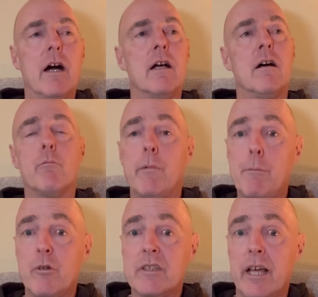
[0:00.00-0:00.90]
Can't
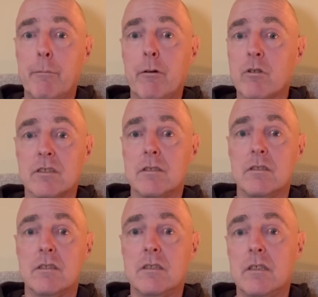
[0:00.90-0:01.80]
remember his name. It
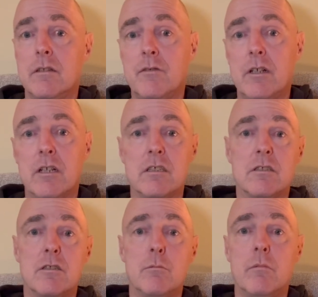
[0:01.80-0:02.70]
wasn't
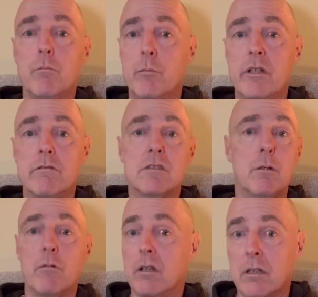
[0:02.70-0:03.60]
Ferguson, but it was
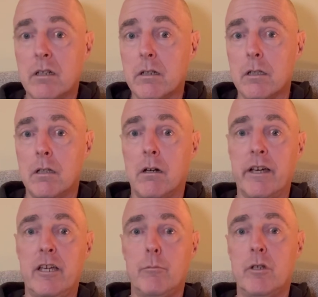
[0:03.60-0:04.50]
someone kind of
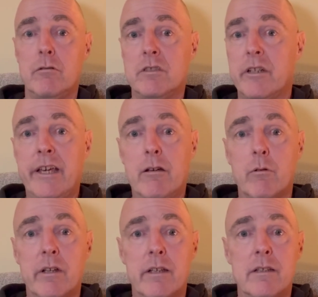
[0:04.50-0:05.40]
like him who is
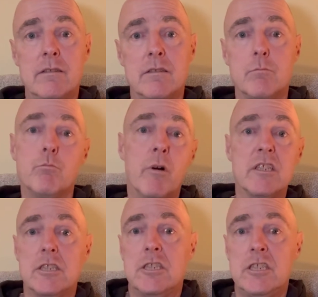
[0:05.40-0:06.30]
equally as
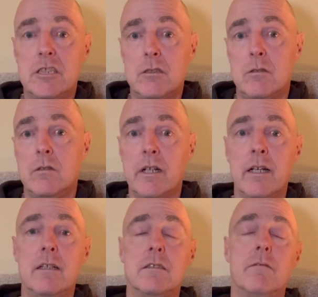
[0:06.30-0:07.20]
much a shill
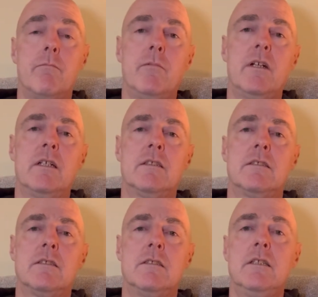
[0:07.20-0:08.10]
as
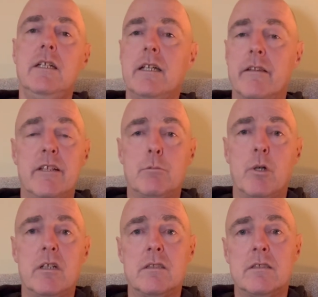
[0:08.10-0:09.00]
Ferguson. And this
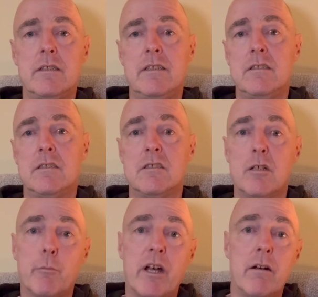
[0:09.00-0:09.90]
person is
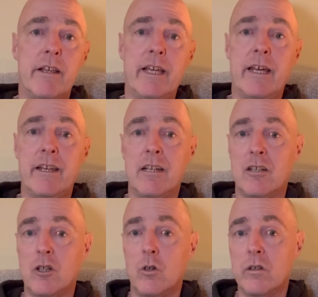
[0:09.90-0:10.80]
apparently getting a
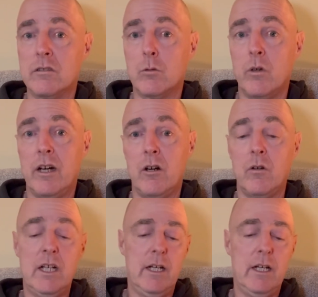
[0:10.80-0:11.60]
gong as well,